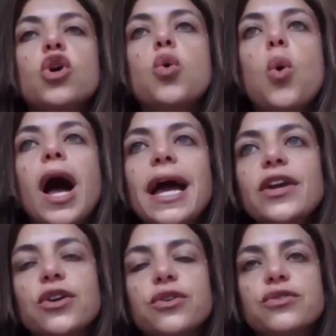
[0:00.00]

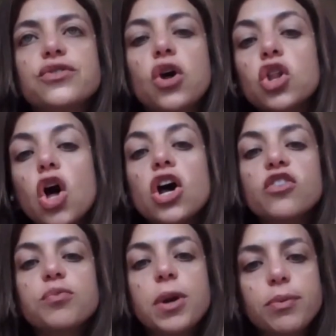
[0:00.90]
requires a
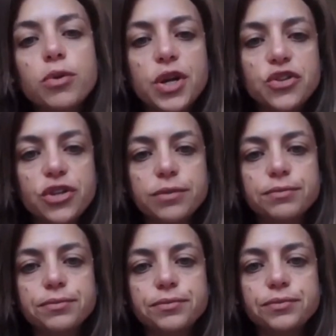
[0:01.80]
lot of
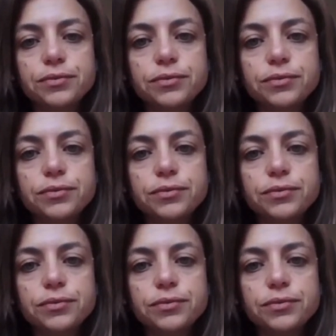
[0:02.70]
preparation.